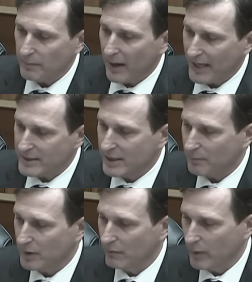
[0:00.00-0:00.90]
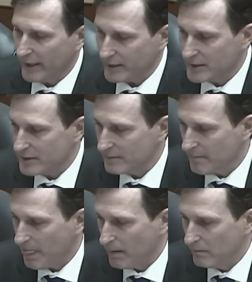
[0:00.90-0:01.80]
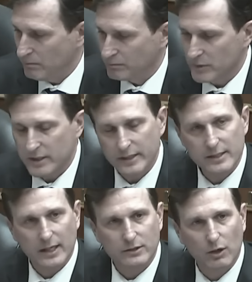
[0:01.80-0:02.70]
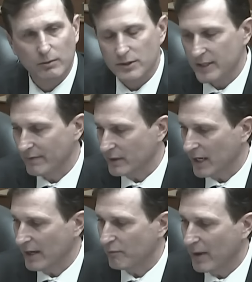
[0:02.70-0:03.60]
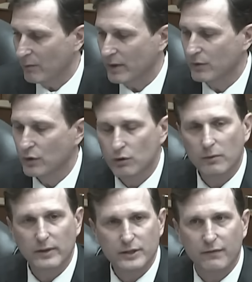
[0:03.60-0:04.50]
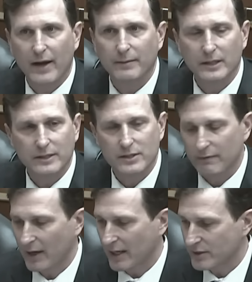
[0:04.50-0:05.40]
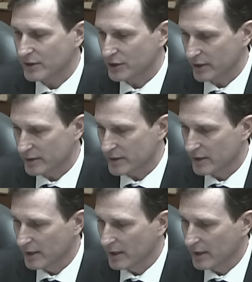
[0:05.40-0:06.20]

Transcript: the past couple of weeks, since October 7th, I have met with numerous families of hostages